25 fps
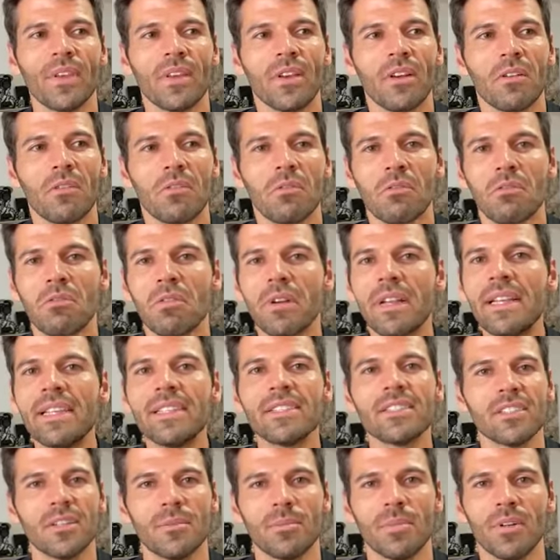
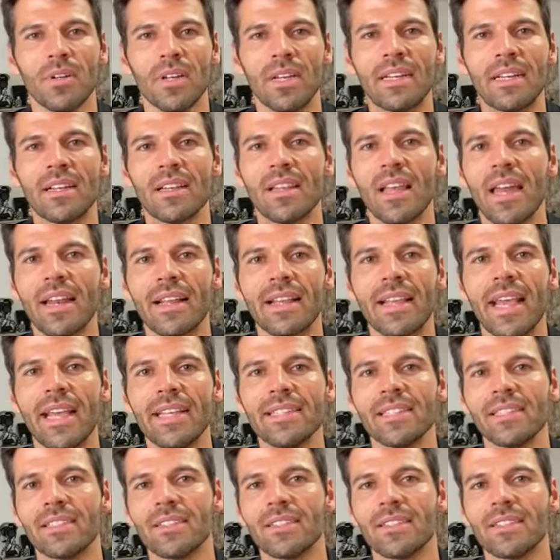reasonable in a lot of cases.